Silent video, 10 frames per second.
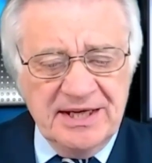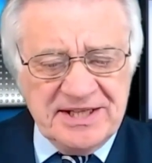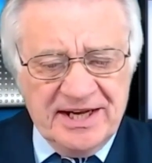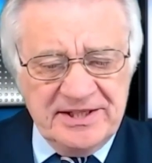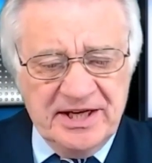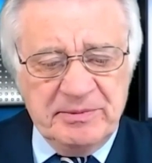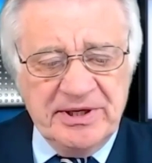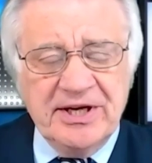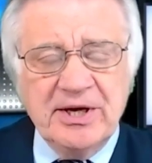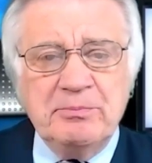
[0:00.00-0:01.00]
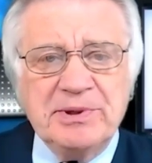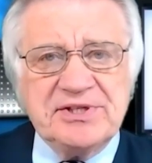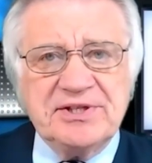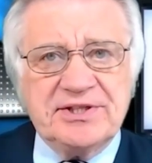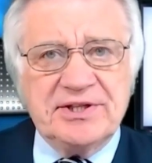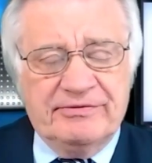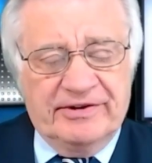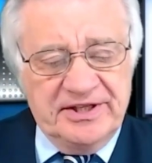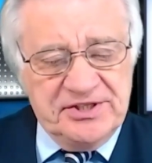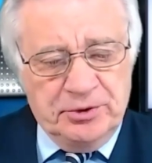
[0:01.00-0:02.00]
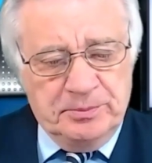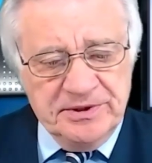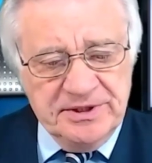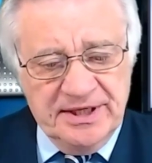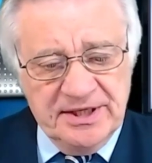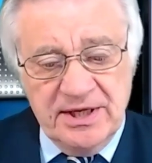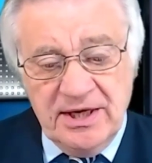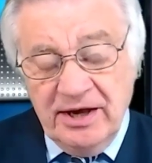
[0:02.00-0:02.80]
dynamic business advice open days,